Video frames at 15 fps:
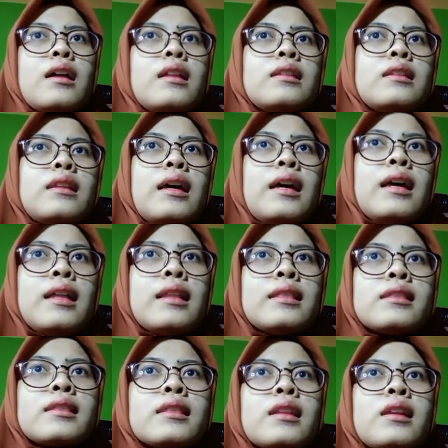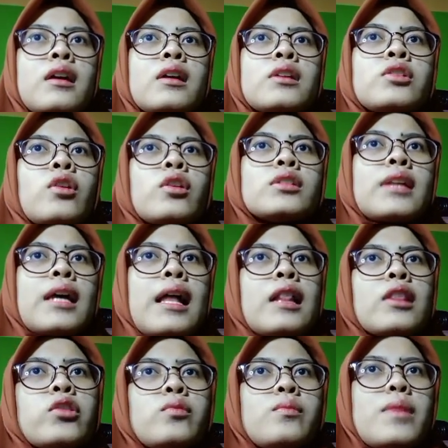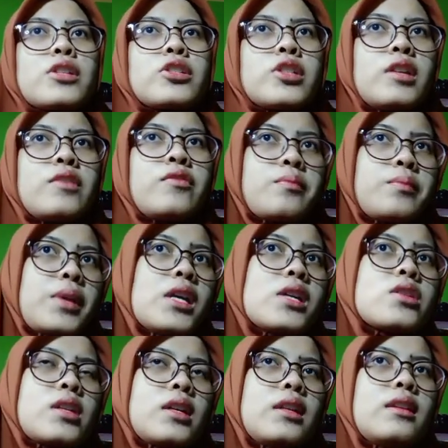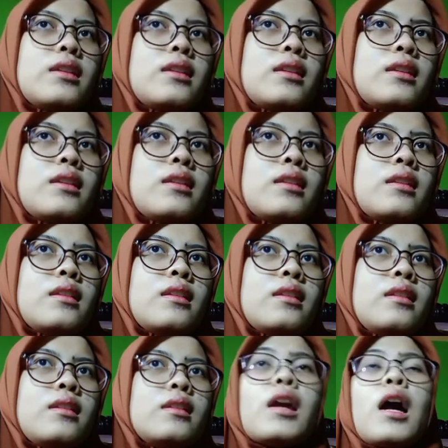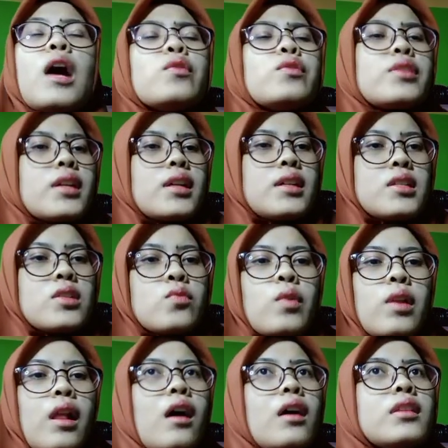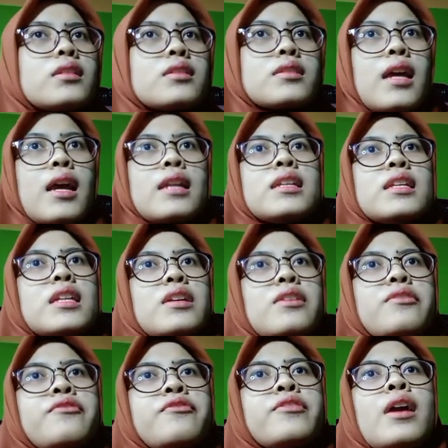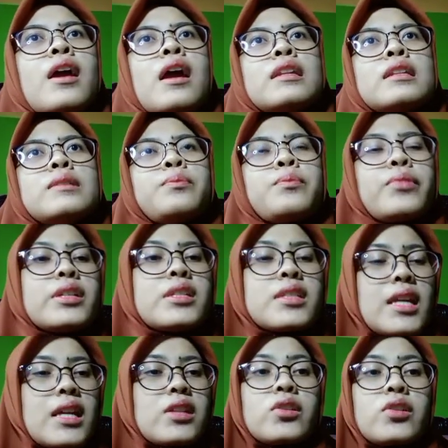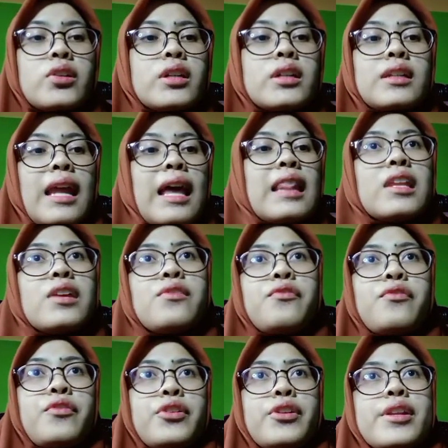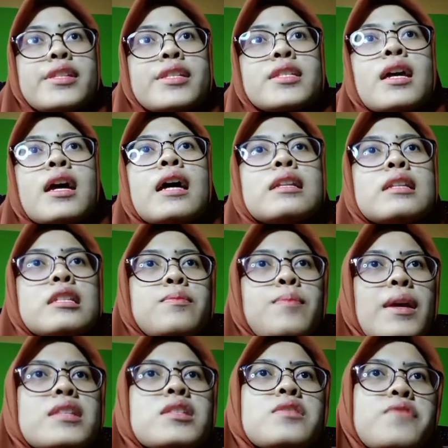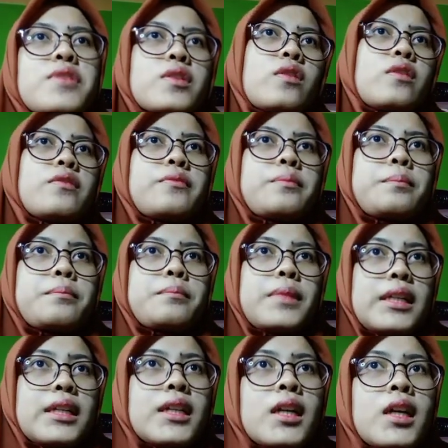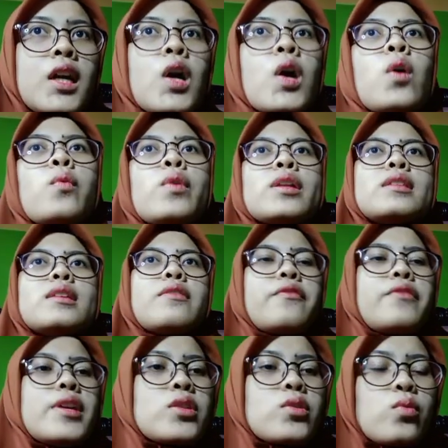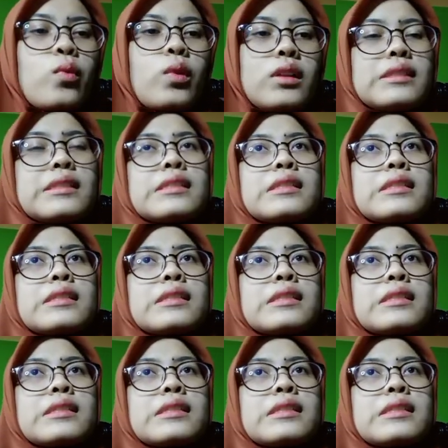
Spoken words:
Then, don't tell too much information. The audience will understand if the presenter delivers the specific topic with the visuals